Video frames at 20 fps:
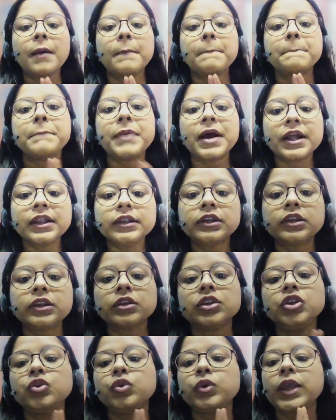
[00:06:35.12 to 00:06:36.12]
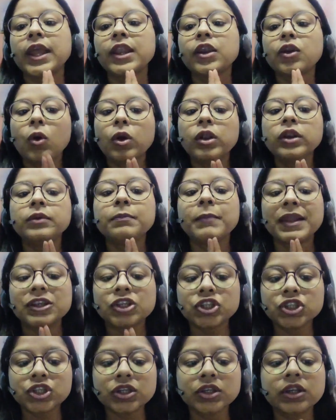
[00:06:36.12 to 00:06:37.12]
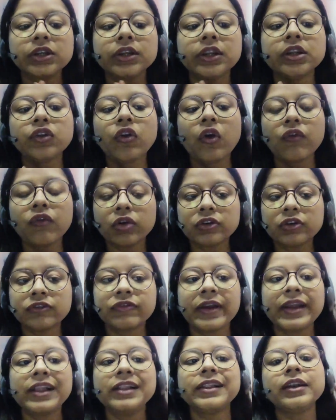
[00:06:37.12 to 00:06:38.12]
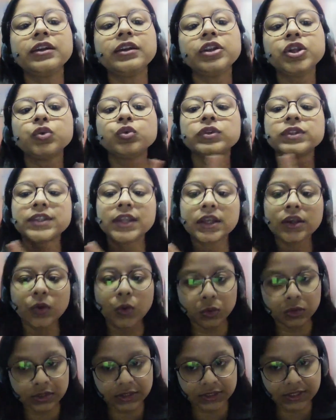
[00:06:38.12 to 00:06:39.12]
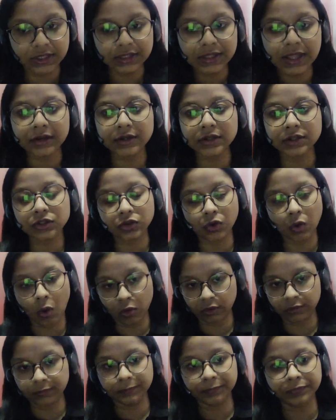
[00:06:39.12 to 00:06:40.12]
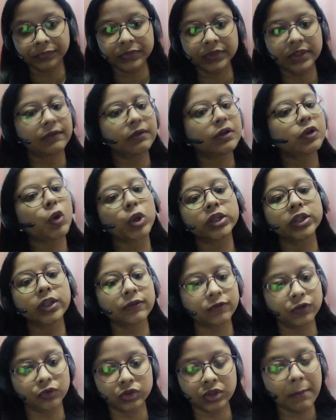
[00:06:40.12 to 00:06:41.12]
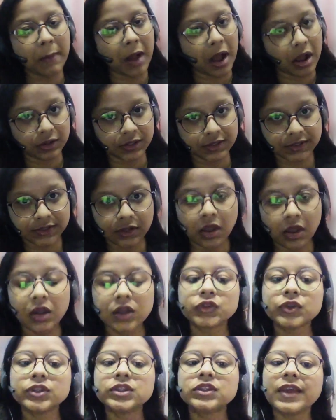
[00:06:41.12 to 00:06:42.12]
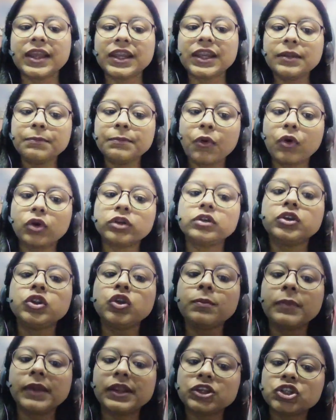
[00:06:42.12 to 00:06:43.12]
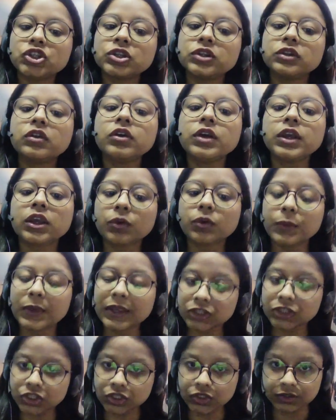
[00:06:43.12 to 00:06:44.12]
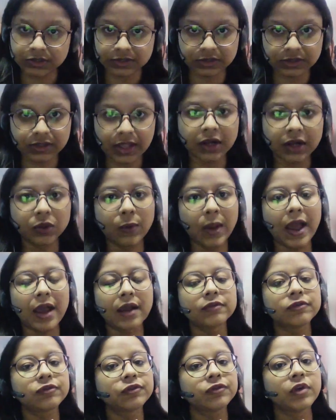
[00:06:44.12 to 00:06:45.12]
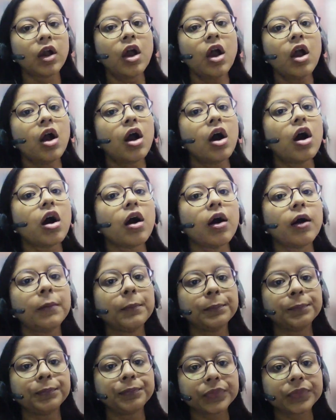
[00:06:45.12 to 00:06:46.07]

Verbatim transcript: but you cannot mention it in your word file that using Goalseek, that is wrong. They will not give you the marks. So it's very important you mention the equations that you have um,